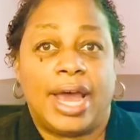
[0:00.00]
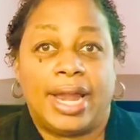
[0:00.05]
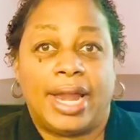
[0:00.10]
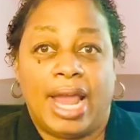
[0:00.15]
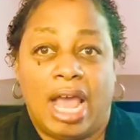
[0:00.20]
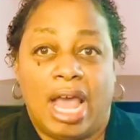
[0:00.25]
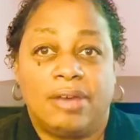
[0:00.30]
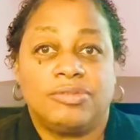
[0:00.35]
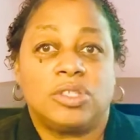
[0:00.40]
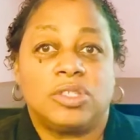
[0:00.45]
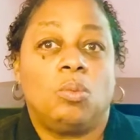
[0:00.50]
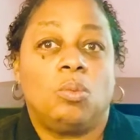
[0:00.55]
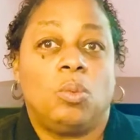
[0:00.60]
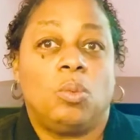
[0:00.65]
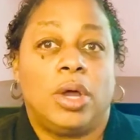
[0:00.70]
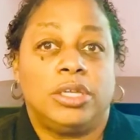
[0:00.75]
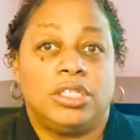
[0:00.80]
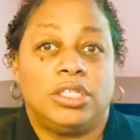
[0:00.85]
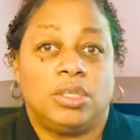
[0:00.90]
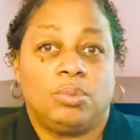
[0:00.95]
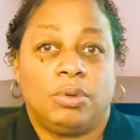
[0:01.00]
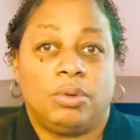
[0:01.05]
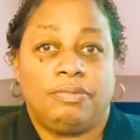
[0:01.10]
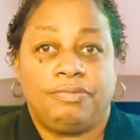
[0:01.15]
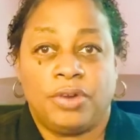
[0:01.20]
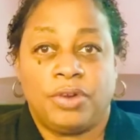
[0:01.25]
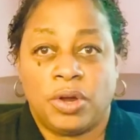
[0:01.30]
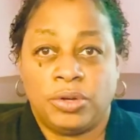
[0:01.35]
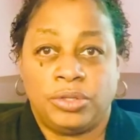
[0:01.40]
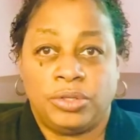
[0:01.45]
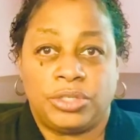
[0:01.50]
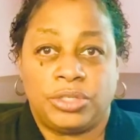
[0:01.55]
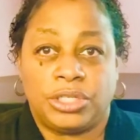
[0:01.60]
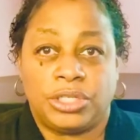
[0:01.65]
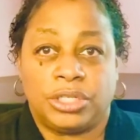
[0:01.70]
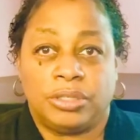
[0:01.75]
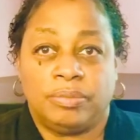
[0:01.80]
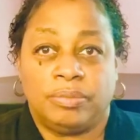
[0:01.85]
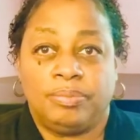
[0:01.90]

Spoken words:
have someone to refer you to.